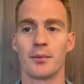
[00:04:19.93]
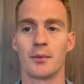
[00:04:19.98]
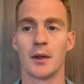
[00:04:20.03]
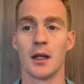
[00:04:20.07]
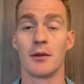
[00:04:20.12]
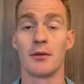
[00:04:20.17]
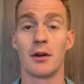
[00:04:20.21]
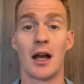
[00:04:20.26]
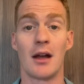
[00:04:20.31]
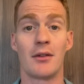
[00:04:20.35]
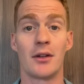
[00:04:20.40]

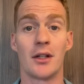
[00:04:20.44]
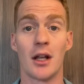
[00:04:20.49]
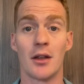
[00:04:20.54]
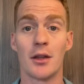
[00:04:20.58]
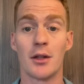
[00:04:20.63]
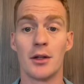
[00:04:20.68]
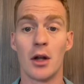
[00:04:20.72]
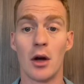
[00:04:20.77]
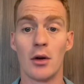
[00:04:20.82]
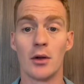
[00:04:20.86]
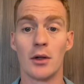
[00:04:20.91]
If I have another
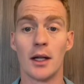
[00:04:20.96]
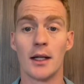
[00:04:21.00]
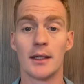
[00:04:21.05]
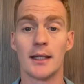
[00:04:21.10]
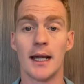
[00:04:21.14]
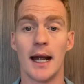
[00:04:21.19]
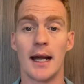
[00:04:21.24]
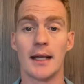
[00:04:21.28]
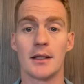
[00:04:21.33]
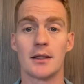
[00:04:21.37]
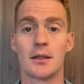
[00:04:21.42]
note
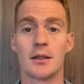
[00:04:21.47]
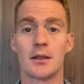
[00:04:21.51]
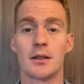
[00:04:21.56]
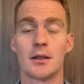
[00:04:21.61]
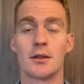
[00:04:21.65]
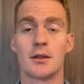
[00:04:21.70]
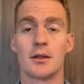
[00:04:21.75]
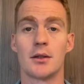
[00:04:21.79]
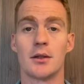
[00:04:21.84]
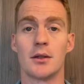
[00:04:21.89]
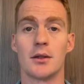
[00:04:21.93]
attached
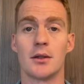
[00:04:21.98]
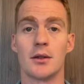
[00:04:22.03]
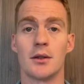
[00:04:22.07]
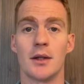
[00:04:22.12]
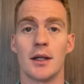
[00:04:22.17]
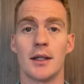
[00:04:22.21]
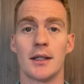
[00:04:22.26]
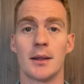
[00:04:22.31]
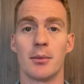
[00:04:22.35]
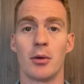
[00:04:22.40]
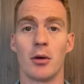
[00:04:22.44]
to
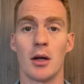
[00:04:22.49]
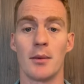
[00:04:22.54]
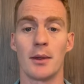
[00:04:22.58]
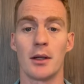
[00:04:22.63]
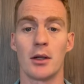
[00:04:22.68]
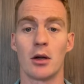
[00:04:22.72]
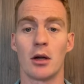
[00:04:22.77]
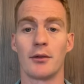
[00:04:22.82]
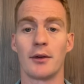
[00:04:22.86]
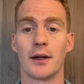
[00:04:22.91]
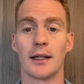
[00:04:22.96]
this appointment,
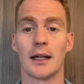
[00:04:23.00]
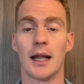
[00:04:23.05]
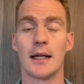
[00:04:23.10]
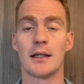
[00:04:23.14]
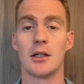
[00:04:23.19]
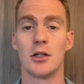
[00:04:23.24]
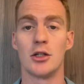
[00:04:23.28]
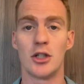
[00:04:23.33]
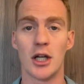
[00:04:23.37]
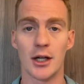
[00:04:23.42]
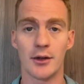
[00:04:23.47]
or if I'd like
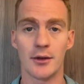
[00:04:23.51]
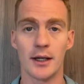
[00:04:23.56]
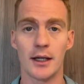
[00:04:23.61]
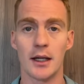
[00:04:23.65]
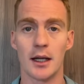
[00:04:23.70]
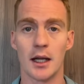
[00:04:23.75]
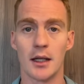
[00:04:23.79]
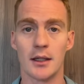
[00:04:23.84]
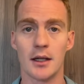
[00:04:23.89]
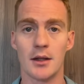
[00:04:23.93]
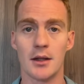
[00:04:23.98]
to generate
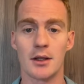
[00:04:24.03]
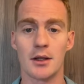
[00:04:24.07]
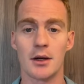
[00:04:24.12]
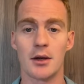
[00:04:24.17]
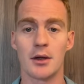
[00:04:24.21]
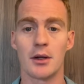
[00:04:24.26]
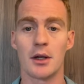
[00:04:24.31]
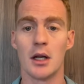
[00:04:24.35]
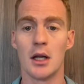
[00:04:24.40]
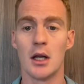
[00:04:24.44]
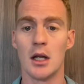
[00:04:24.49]
another
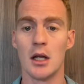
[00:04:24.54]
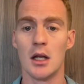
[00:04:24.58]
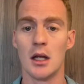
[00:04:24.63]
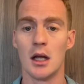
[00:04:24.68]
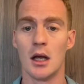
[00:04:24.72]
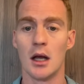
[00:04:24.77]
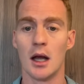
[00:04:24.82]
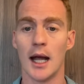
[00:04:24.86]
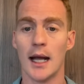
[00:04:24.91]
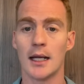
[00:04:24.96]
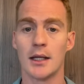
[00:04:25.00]
note,
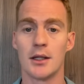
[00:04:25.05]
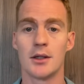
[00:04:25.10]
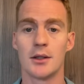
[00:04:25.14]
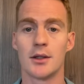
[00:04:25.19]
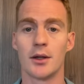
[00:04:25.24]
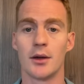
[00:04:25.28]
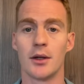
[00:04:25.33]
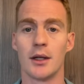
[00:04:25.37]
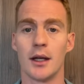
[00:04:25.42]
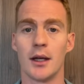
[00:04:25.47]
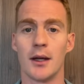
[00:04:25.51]
I can do
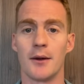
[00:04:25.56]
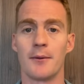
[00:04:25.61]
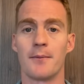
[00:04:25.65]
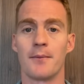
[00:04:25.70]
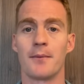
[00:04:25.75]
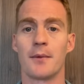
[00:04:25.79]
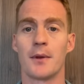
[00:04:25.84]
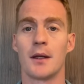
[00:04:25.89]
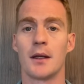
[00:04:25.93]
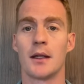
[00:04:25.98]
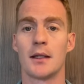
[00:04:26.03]
so here.
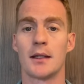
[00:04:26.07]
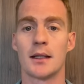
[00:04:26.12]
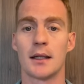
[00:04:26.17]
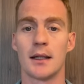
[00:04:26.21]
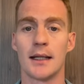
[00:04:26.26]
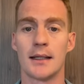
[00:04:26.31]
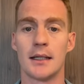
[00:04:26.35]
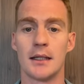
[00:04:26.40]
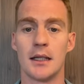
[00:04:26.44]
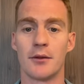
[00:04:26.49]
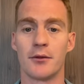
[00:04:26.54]

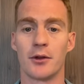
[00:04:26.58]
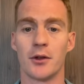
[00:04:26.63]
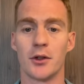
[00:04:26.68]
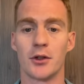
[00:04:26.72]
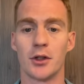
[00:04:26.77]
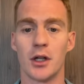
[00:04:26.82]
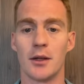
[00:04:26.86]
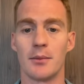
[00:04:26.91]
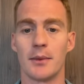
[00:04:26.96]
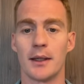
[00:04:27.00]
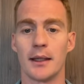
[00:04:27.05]
Select a different
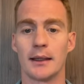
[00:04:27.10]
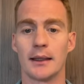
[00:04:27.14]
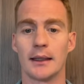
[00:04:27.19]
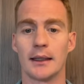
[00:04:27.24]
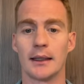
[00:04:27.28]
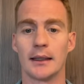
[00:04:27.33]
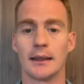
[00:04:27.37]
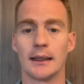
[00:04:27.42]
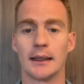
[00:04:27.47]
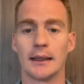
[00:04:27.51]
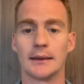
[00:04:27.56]
treatment.
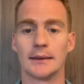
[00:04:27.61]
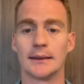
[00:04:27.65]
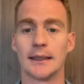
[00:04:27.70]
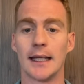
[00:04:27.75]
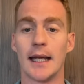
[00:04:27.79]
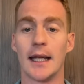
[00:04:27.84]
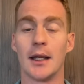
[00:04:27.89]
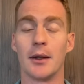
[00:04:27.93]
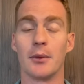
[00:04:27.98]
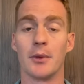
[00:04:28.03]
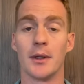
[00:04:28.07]
Let's
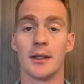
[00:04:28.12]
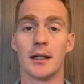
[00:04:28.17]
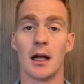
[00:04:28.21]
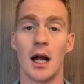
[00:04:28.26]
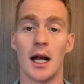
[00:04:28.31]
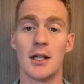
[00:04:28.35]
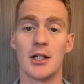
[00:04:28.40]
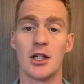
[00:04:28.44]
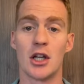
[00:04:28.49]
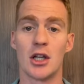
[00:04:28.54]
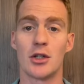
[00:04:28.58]
say it was
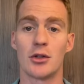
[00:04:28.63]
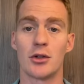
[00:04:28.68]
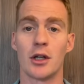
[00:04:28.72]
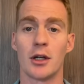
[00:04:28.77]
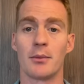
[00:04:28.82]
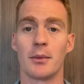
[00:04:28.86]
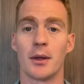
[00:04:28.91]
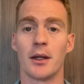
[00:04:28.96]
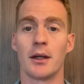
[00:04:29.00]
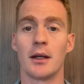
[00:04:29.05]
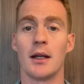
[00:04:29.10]
hygiene
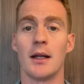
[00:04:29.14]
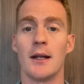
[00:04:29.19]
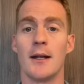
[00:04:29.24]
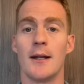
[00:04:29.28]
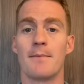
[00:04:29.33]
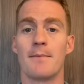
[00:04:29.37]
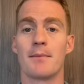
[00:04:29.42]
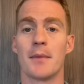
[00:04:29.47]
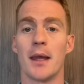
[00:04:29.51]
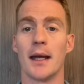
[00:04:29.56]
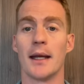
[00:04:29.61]
treatment.
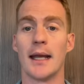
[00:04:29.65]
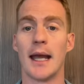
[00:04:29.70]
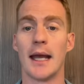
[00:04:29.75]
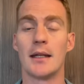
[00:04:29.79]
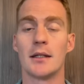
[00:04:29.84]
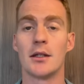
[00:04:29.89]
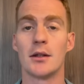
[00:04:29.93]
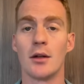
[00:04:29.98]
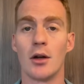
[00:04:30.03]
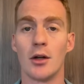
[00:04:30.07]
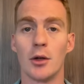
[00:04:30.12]
Again,
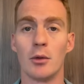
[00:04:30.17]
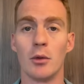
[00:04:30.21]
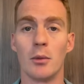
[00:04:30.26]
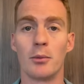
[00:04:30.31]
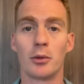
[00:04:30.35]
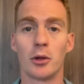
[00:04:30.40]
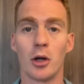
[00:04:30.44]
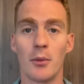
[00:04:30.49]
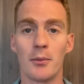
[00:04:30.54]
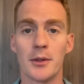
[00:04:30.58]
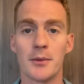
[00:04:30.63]
Denota will
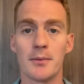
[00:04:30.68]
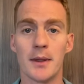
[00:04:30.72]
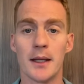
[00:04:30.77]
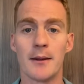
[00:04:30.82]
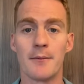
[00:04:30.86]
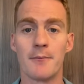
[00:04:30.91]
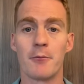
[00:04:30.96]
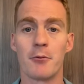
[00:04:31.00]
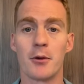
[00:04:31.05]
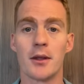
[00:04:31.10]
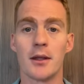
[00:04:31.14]
prompt me
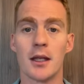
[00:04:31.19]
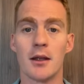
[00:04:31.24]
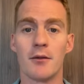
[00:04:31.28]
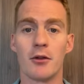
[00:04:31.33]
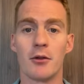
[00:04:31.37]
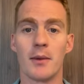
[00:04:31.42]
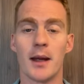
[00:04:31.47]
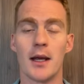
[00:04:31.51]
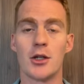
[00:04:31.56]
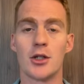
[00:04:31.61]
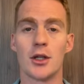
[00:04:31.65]
with the
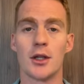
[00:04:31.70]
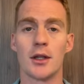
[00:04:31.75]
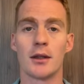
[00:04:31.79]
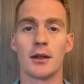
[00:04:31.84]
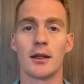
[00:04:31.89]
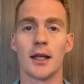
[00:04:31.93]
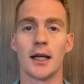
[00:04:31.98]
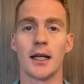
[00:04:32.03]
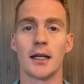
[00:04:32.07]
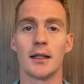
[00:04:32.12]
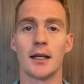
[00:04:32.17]
information
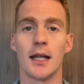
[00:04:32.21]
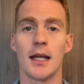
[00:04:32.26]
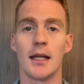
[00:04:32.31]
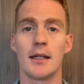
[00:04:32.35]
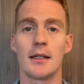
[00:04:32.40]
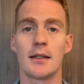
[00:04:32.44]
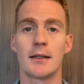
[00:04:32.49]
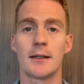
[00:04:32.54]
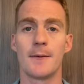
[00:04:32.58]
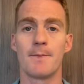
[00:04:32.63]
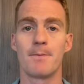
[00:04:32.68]
that it
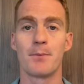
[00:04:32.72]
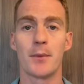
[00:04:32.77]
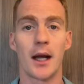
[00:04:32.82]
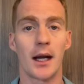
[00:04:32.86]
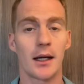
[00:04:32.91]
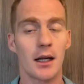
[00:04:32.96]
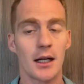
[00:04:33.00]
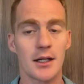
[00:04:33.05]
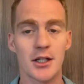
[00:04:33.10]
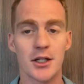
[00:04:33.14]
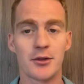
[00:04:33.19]
needs,
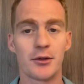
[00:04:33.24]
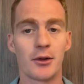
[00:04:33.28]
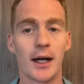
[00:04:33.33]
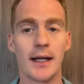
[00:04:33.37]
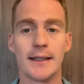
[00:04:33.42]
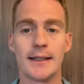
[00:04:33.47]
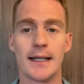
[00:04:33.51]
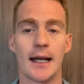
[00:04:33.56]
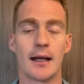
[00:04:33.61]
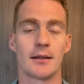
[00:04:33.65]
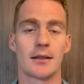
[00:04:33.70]
and I just
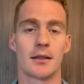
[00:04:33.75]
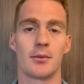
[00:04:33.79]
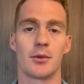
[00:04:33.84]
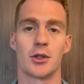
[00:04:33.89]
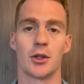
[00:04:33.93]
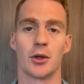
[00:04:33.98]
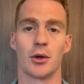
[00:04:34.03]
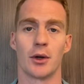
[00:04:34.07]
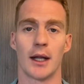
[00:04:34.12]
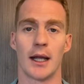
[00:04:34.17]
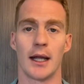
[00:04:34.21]
write down some
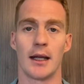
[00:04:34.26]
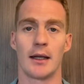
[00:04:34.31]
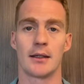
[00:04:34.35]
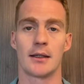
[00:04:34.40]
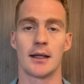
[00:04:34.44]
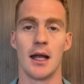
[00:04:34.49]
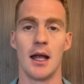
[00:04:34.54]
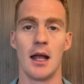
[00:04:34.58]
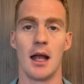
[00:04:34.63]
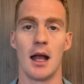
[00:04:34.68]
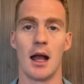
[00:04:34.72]
shorthand
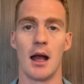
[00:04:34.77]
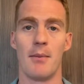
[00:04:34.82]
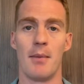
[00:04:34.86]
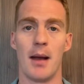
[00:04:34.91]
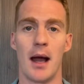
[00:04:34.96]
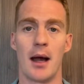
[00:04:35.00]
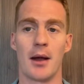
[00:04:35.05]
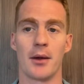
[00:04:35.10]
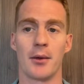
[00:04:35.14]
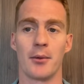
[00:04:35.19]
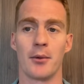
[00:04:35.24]

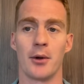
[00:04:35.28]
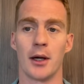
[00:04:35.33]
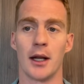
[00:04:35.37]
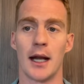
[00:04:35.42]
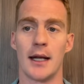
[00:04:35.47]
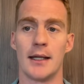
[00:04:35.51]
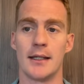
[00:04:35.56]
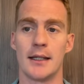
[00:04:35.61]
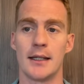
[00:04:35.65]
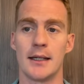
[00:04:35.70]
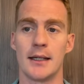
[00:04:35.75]
about what
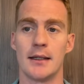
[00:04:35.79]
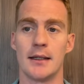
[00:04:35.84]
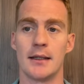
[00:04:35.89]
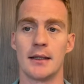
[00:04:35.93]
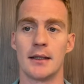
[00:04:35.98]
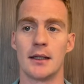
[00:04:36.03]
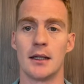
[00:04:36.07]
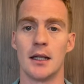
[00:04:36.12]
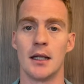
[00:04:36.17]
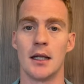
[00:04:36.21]
I did.